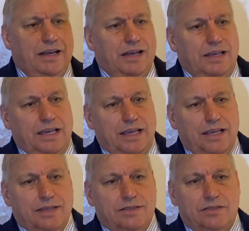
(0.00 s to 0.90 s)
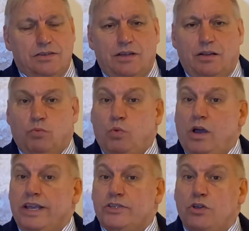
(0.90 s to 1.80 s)
is,
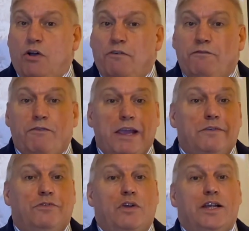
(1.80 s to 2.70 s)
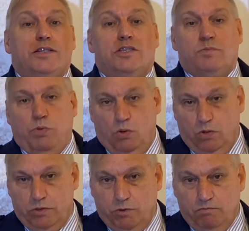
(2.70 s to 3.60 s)
what is your favorite
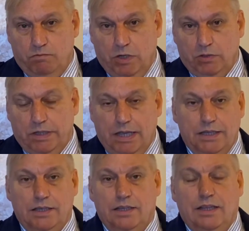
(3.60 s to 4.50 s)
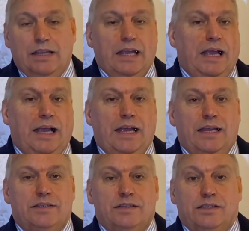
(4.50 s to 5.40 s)
sport? Okay.
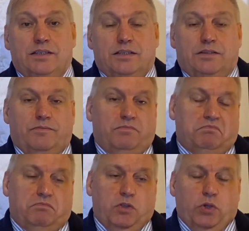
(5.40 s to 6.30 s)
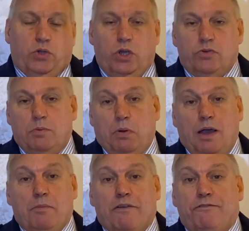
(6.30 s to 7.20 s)
And you could
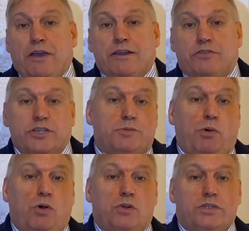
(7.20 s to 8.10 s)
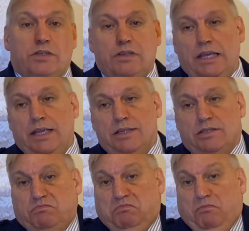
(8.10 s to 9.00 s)
reply, my favorite sport
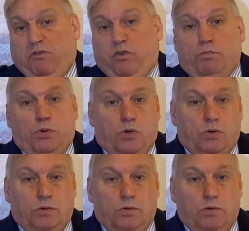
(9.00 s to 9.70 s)
is football.